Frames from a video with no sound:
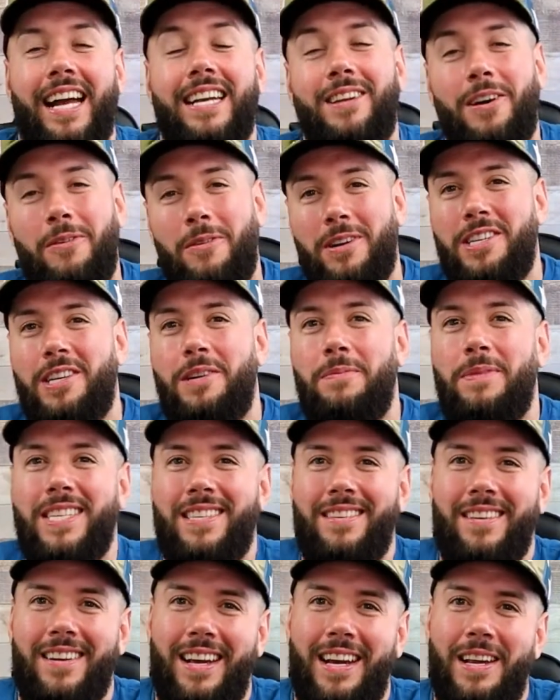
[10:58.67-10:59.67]
I don't want you to be
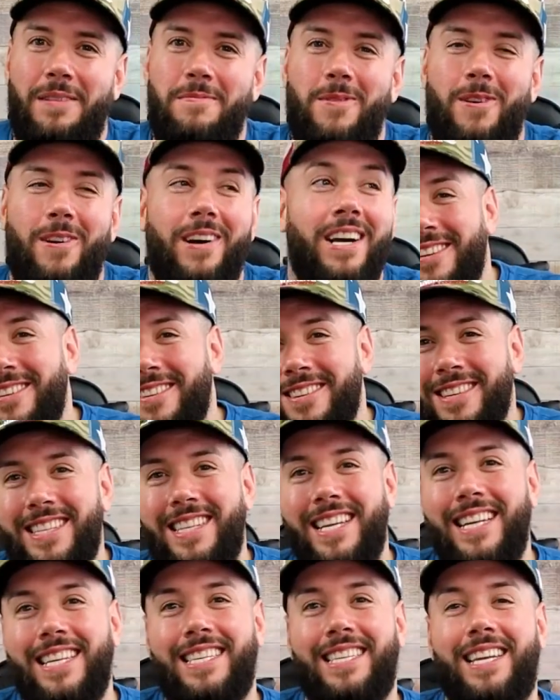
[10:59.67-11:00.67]
stuck anymore. Use
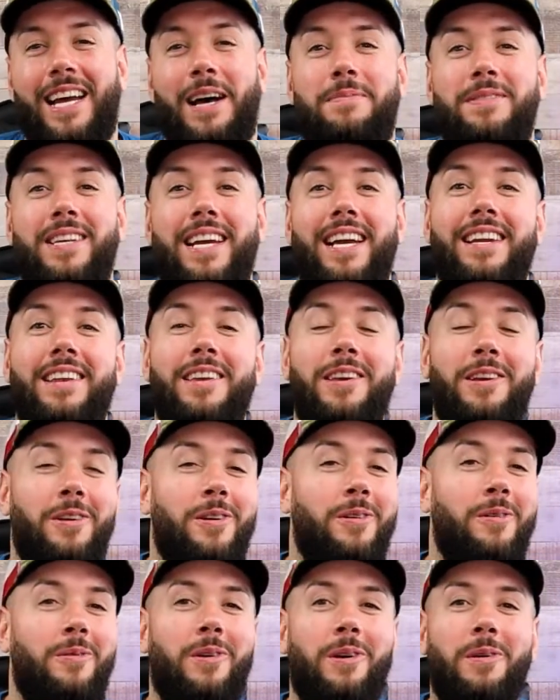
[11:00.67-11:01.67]
these steps and
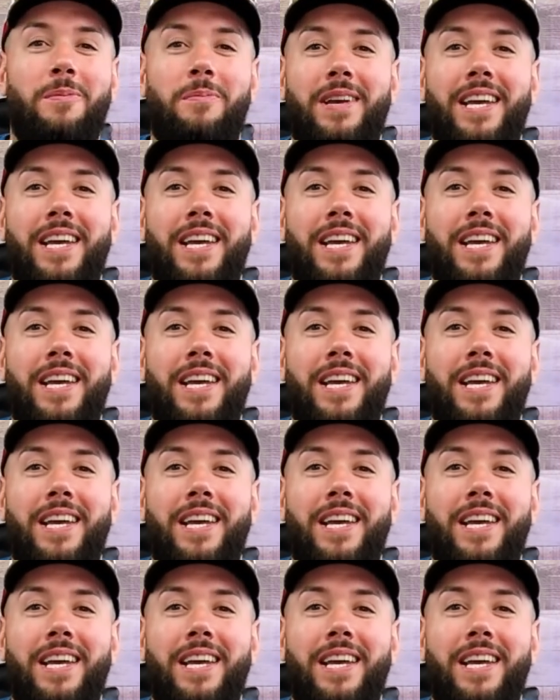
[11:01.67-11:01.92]
you will